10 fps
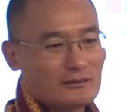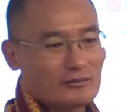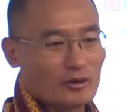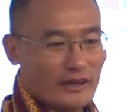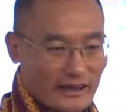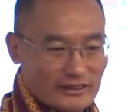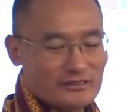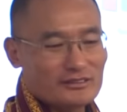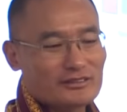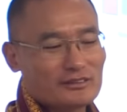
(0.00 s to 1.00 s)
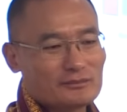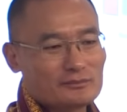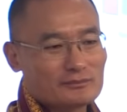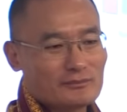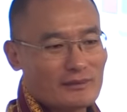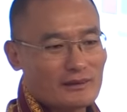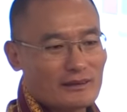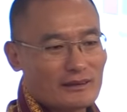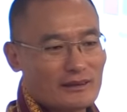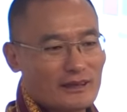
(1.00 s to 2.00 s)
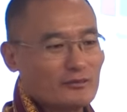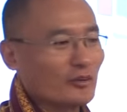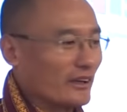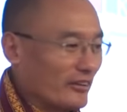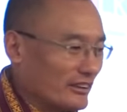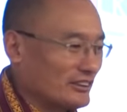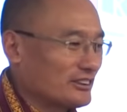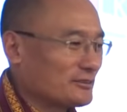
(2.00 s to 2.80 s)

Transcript: for guidance, and for courage.